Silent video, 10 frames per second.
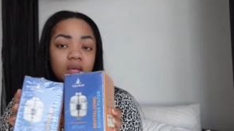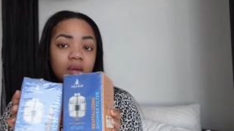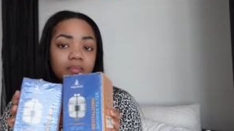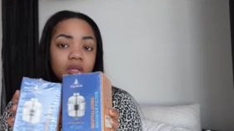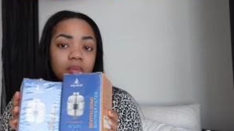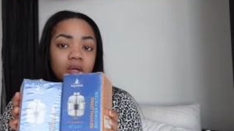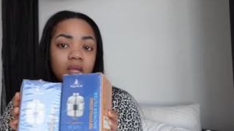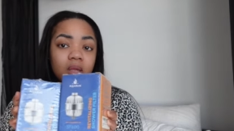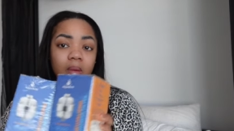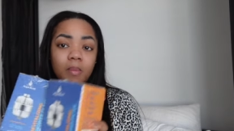and i'm thinking about
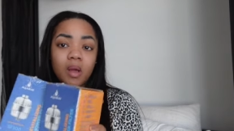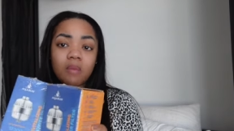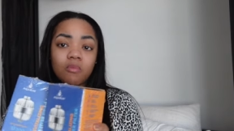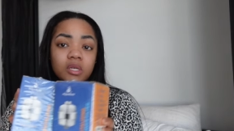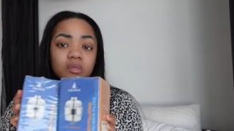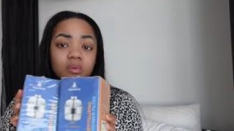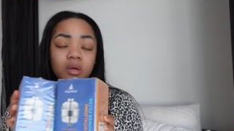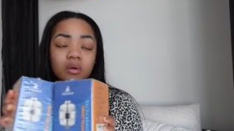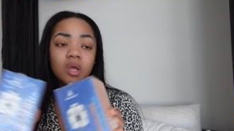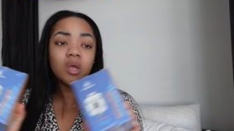getting my mom one as
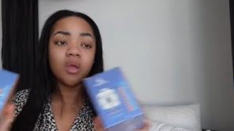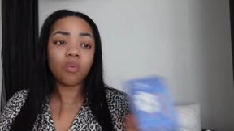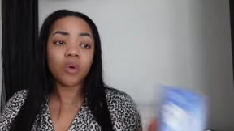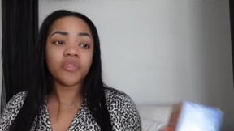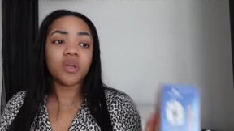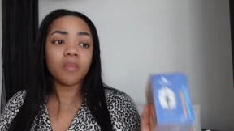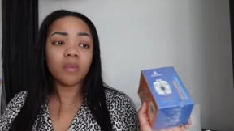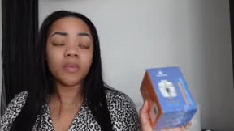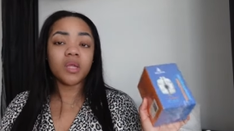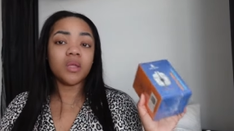well one thing
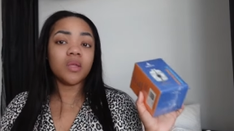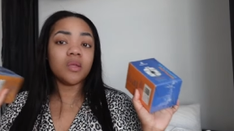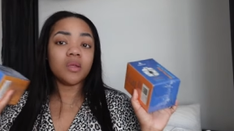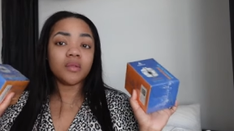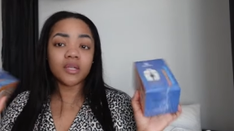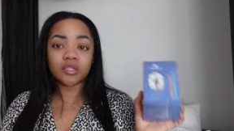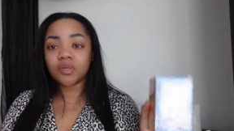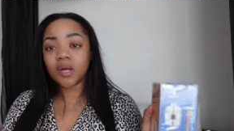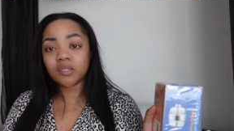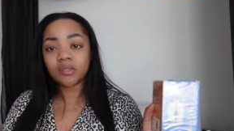about me that you
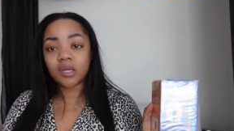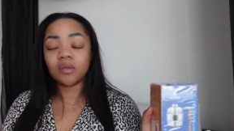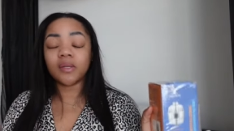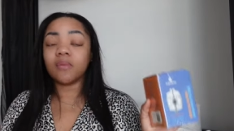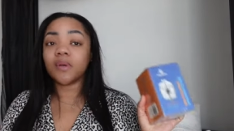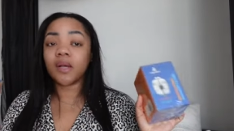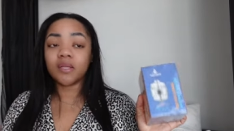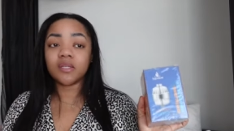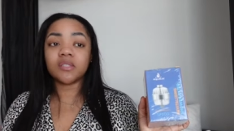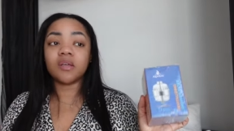guys know, know like when i
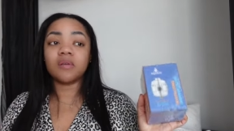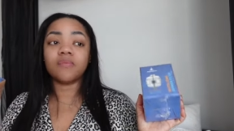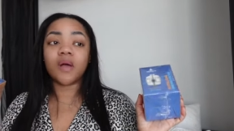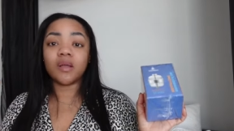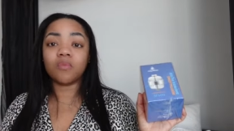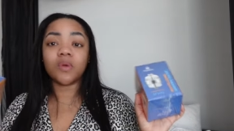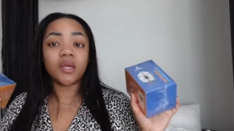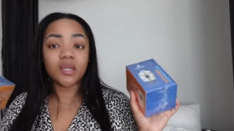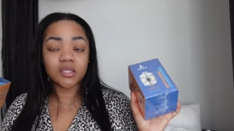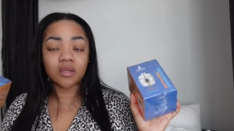get stuff i when
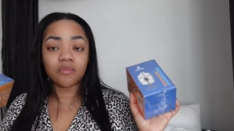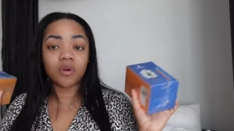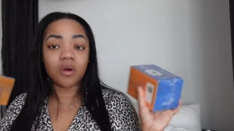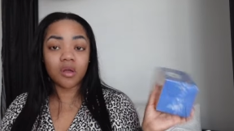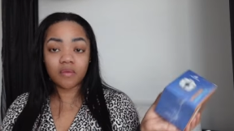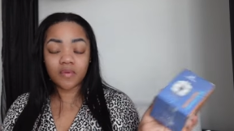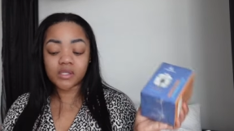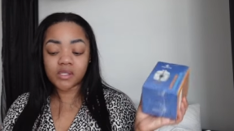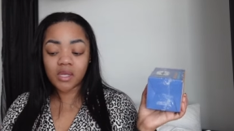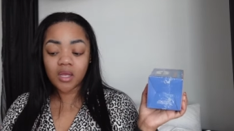i get stuff for all of
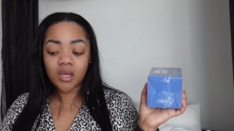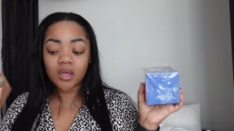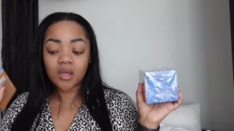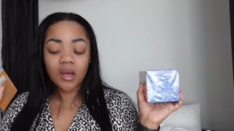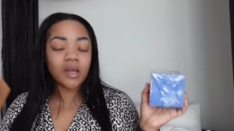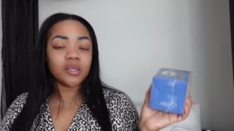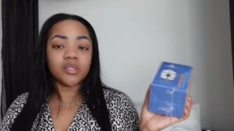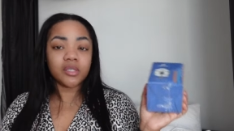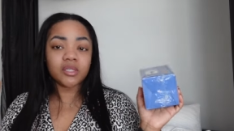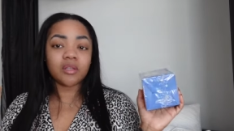us i
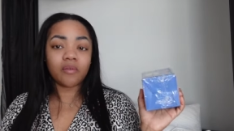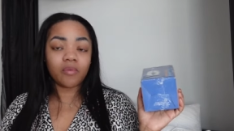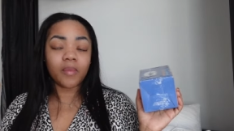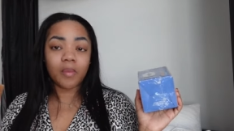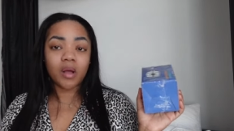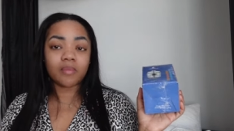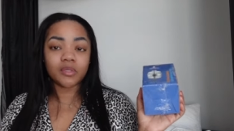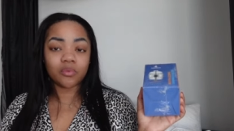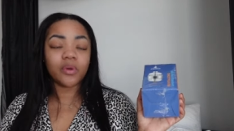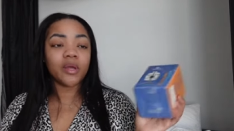usually get stuff for my mom
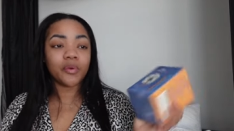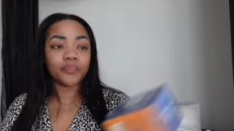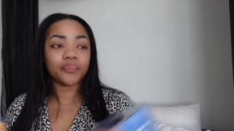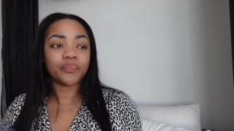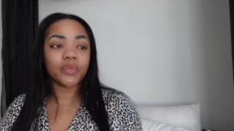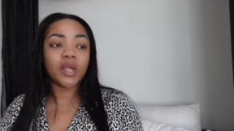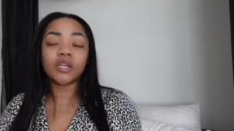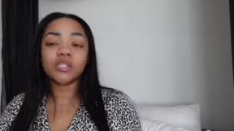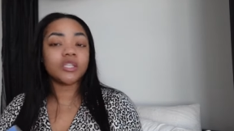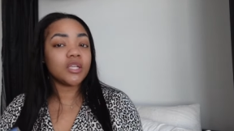as well
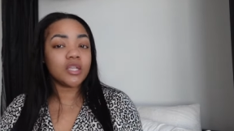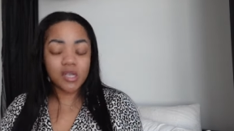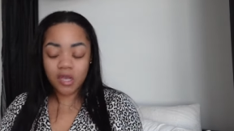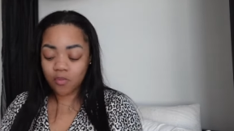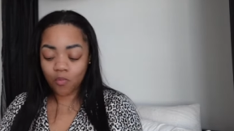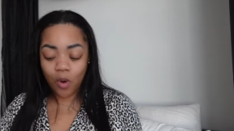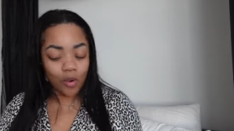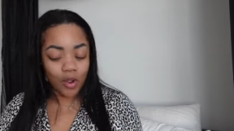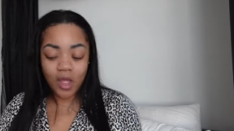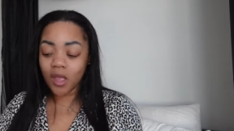because she
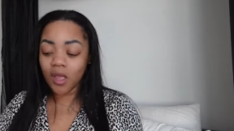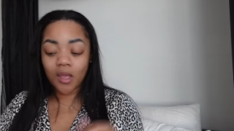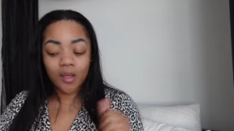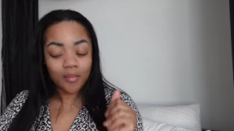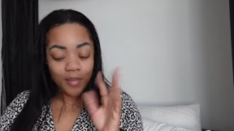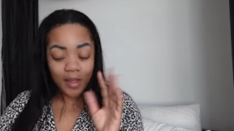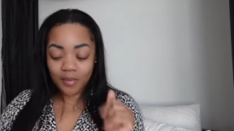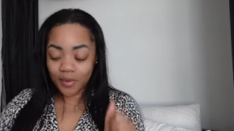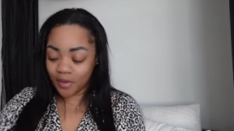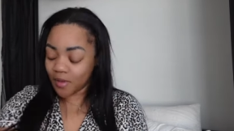baby